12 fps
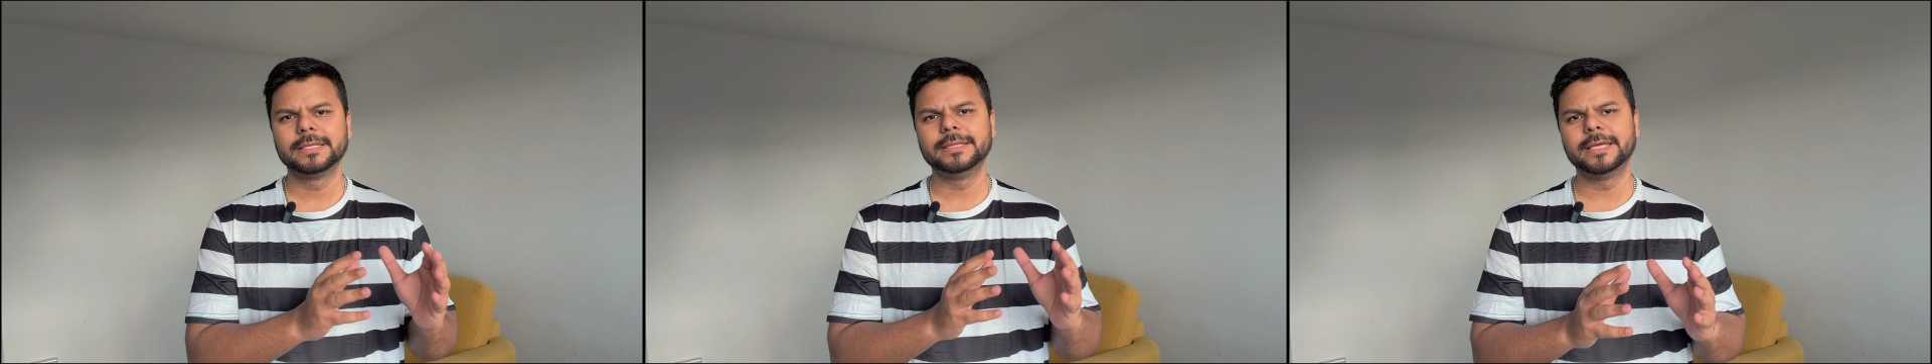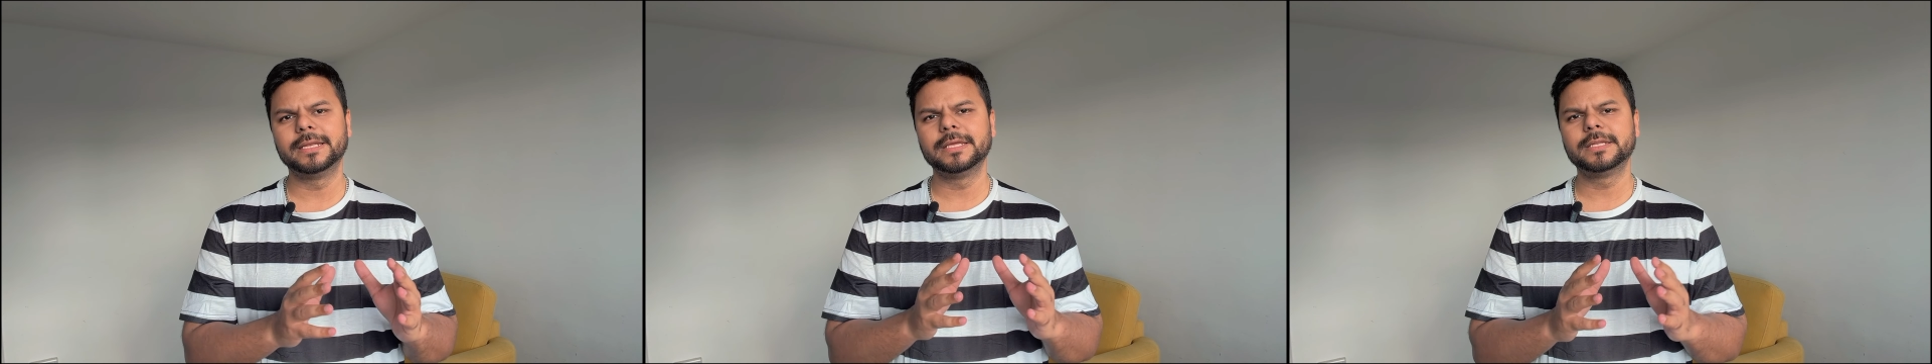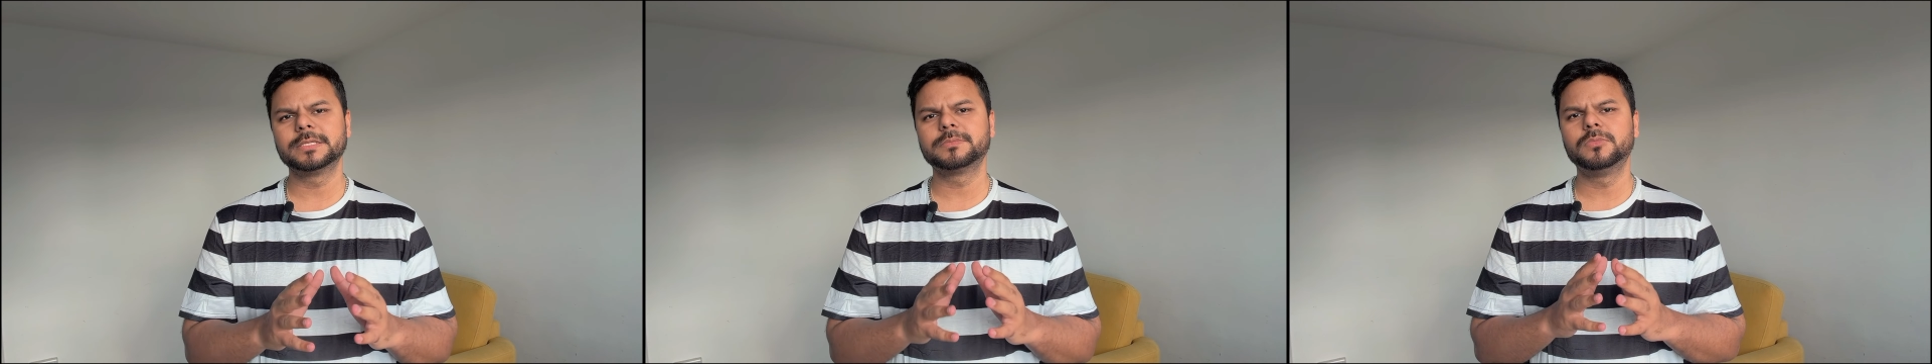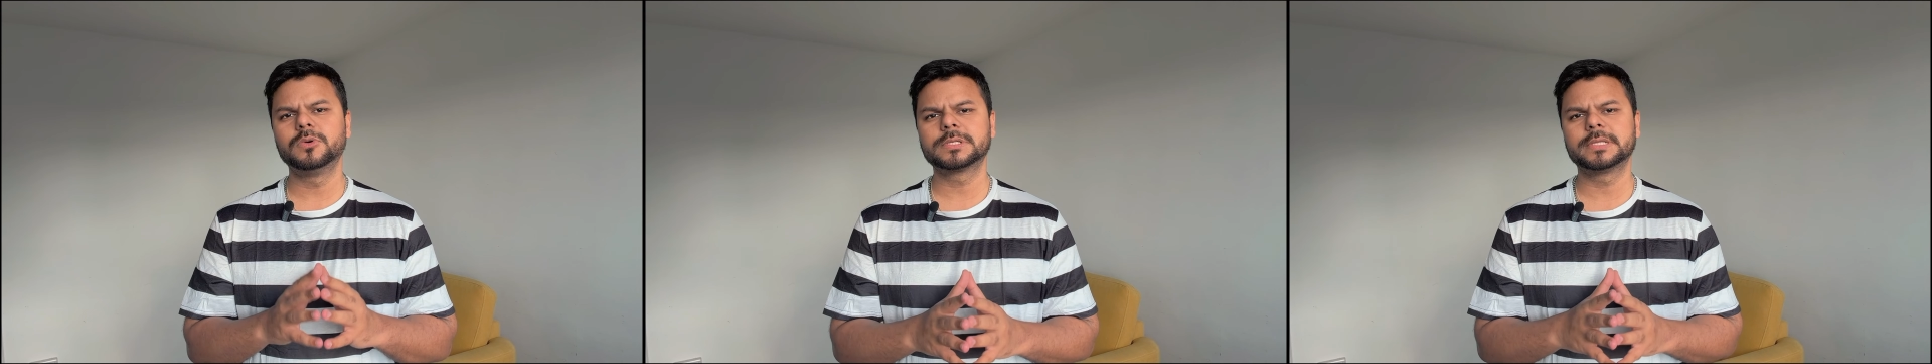then it is
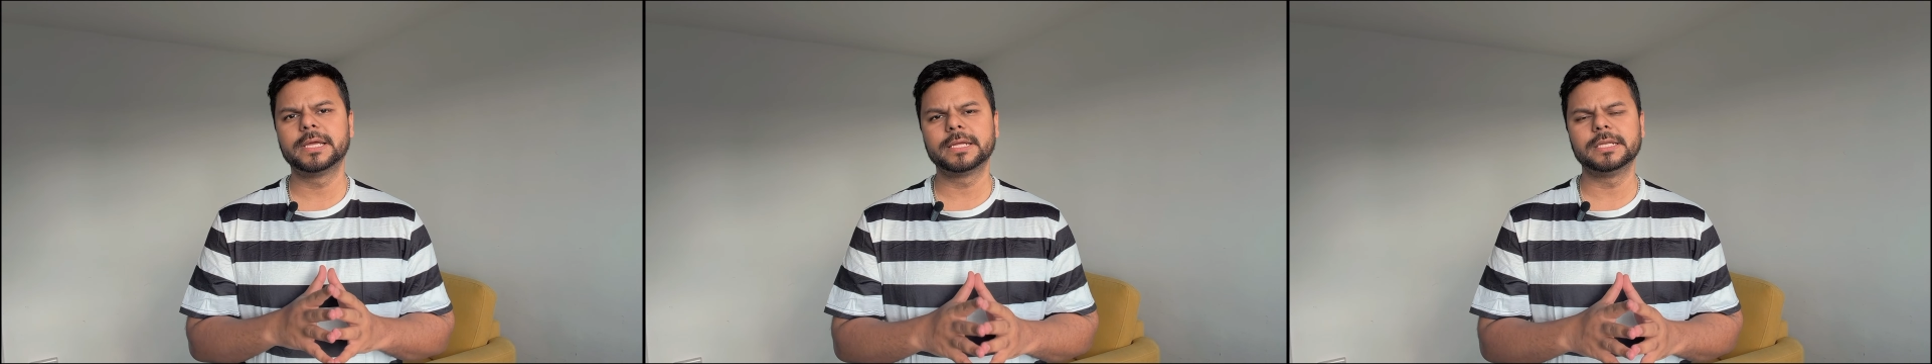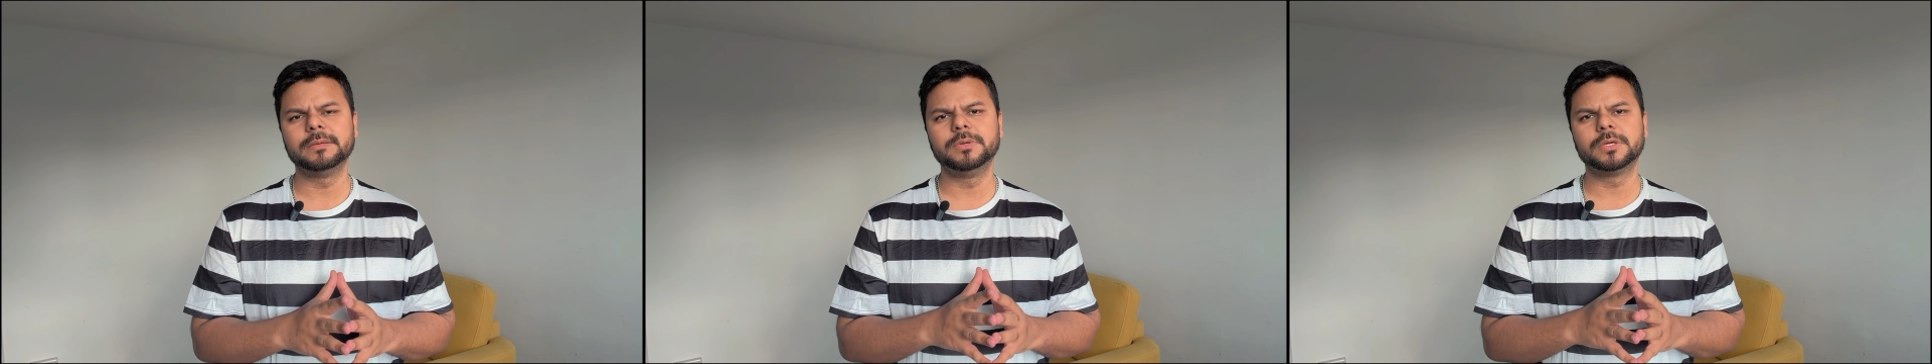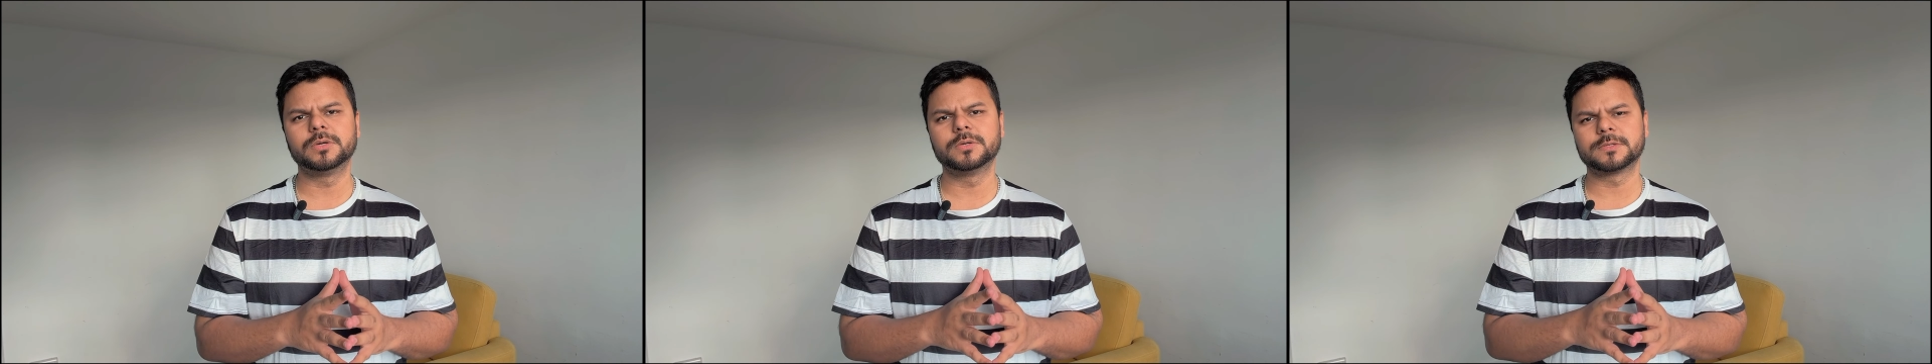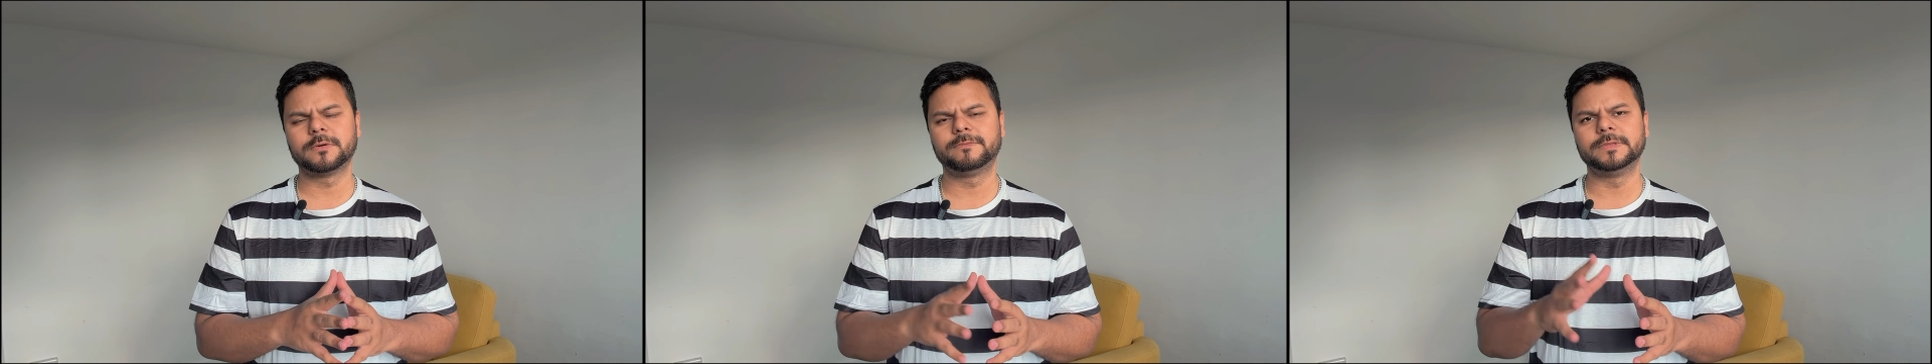most likely
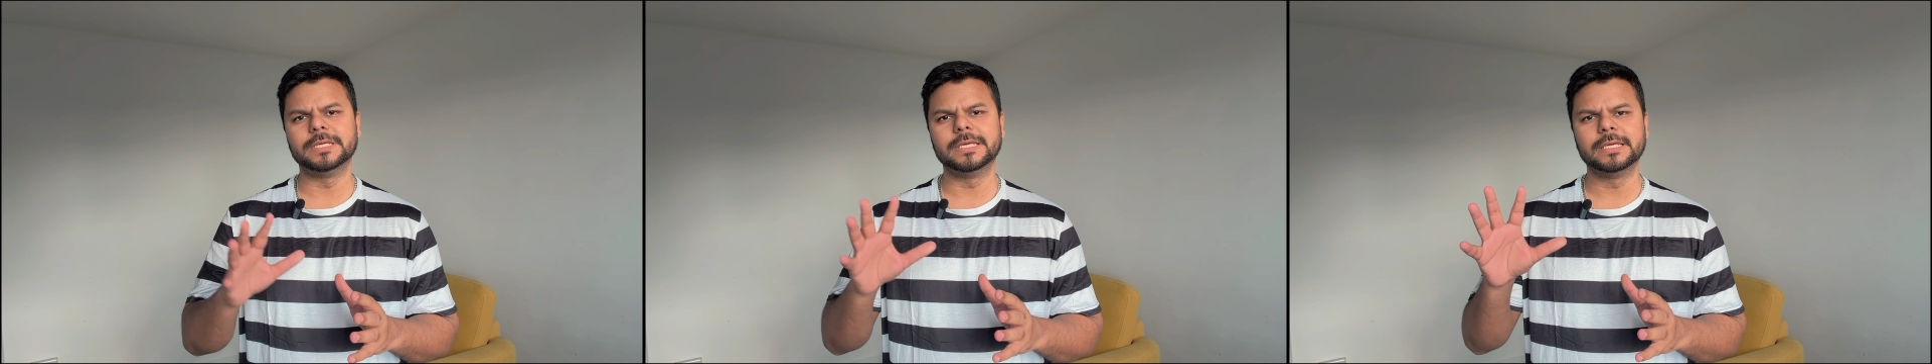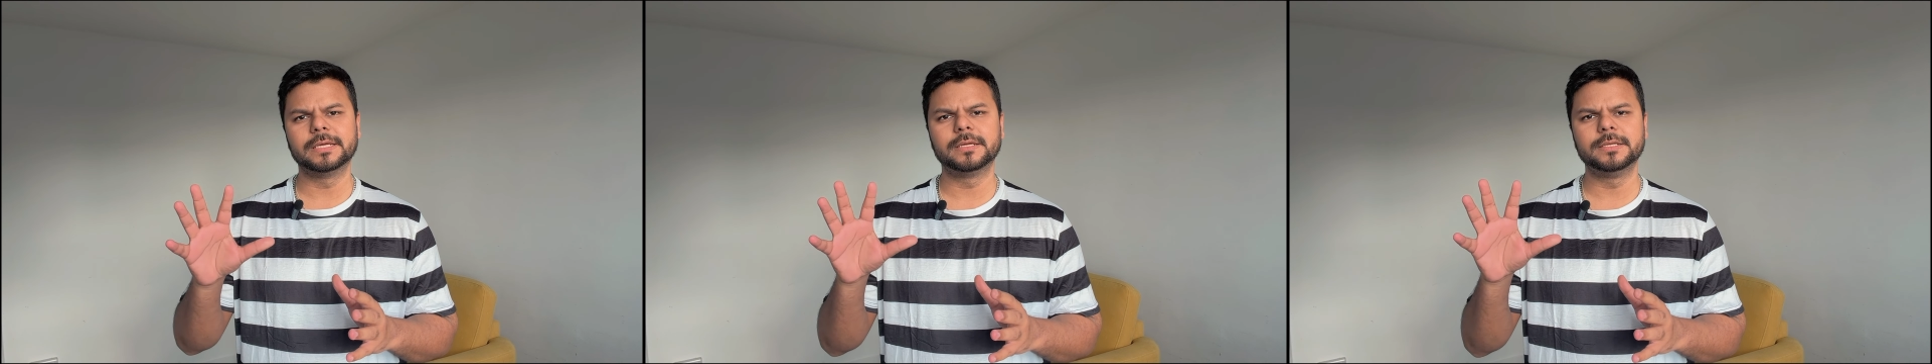because of the